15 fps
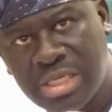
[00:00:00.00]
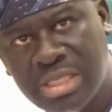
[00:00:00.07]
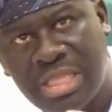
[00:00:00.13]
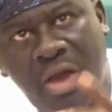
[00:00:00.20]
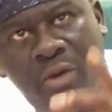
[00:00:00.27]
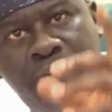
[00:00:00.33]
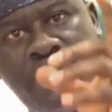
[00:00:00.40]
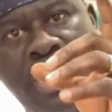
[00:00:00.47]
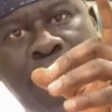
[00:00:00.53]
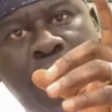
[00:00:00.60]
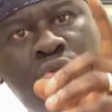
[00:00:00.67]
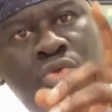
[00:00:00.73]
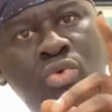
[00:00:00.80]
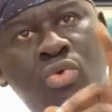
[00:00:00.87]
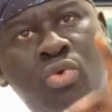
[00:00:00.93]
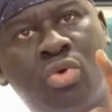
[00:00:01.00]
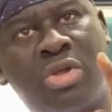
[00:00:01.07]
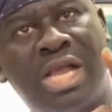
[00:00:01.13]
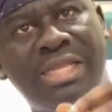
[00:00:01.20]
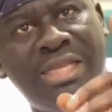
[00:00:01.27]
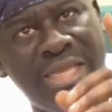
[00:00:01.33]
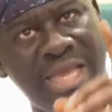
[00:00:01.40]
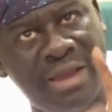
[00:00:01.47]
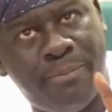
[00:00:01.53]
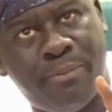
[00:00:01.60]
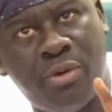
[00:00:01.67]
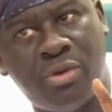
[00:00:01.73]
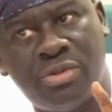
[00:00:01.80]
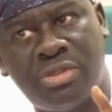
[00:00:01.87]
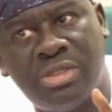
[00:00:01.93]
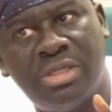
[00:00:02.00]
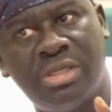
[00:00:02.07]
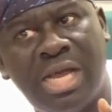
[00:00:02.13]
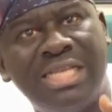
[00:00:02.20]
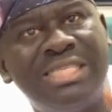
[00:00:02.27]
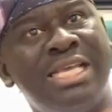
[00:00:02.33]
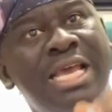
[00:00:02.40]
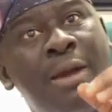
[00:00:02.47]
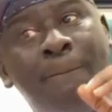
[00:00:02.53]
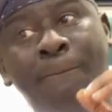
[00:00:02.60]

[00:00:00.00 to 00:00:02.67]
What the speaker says: that will be able to look at the airport as a